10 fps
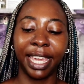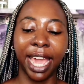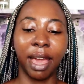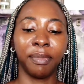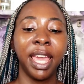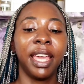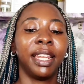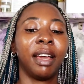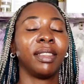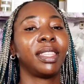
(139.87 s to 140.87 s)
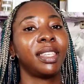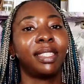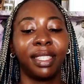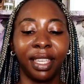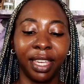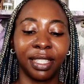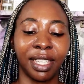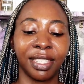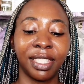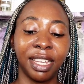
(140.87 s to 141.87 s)
TM. Now, this
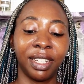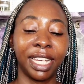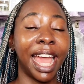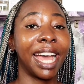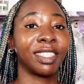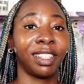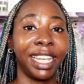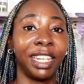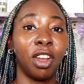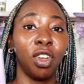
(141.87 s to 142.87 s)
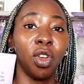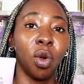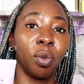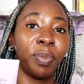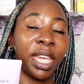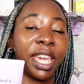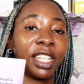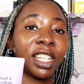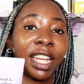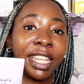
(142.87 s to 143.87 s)
is a snail and azulene low
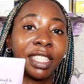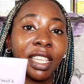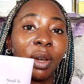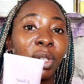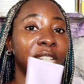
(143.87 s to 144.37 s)
pH cleanser,